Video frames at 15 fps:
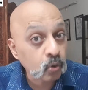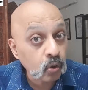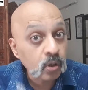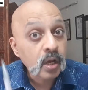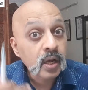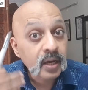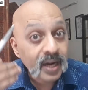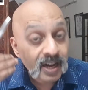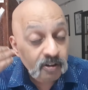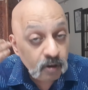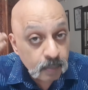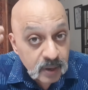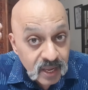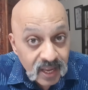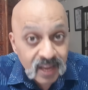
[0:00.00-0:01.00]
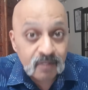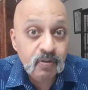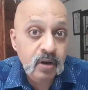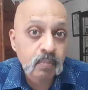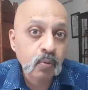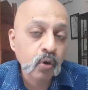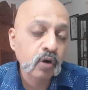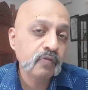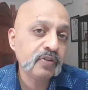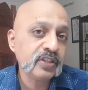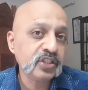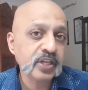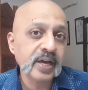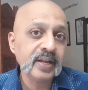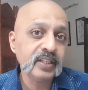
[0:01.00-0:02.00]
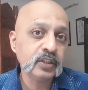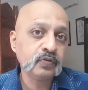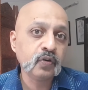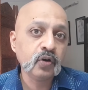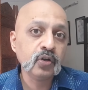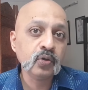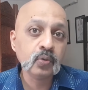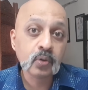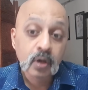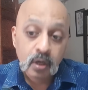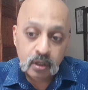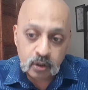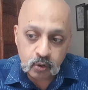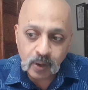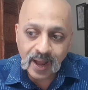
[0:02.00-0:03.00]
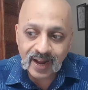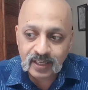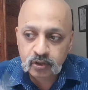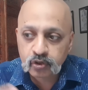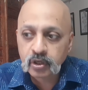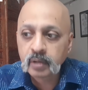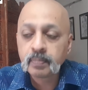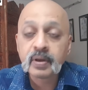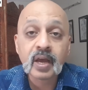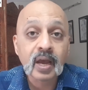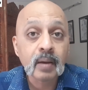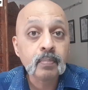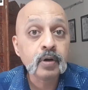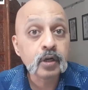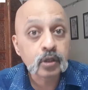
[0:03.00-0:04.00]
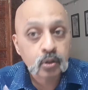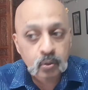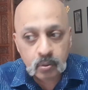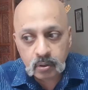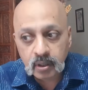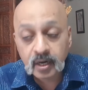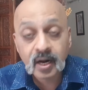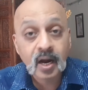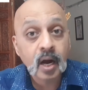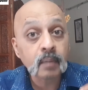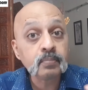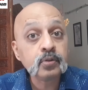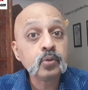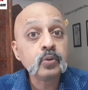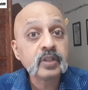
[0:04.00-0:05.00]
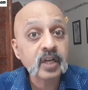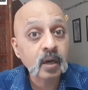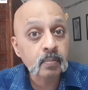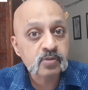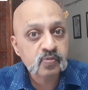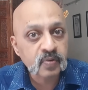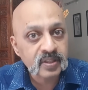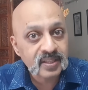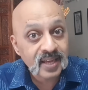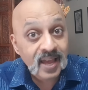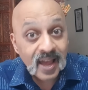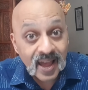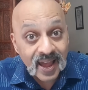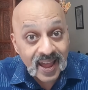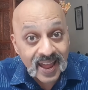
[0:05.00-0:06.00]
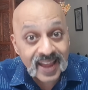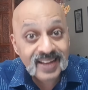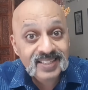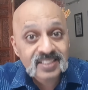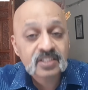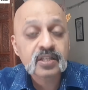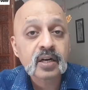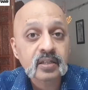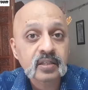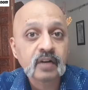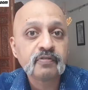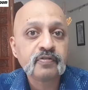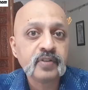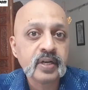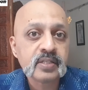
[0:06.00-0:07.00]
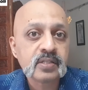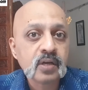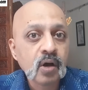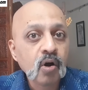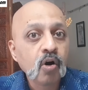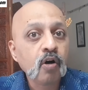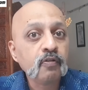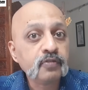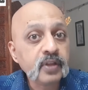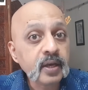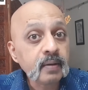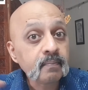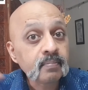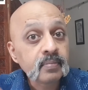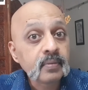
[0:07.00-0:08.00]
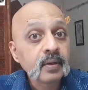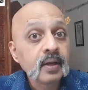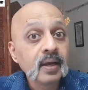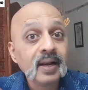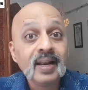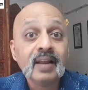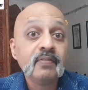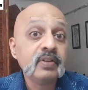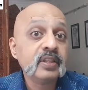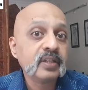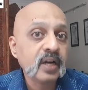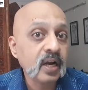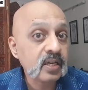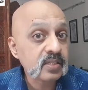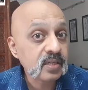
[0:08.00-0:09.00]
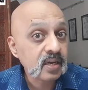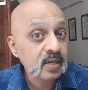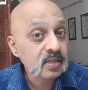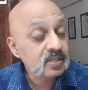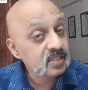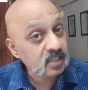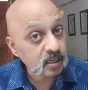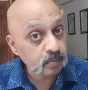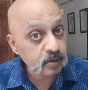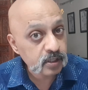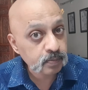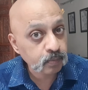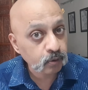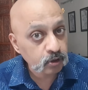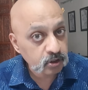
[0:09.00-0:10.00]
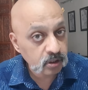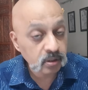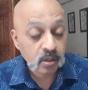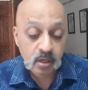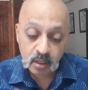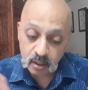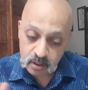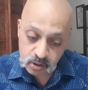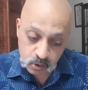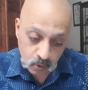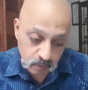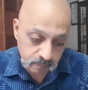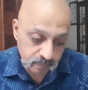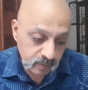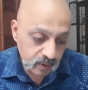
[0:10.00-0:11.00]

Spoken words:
So, it will be even more of a challenge for you to actually be able to come to terms with the extra toughness of the 11th class syllabus portion. So,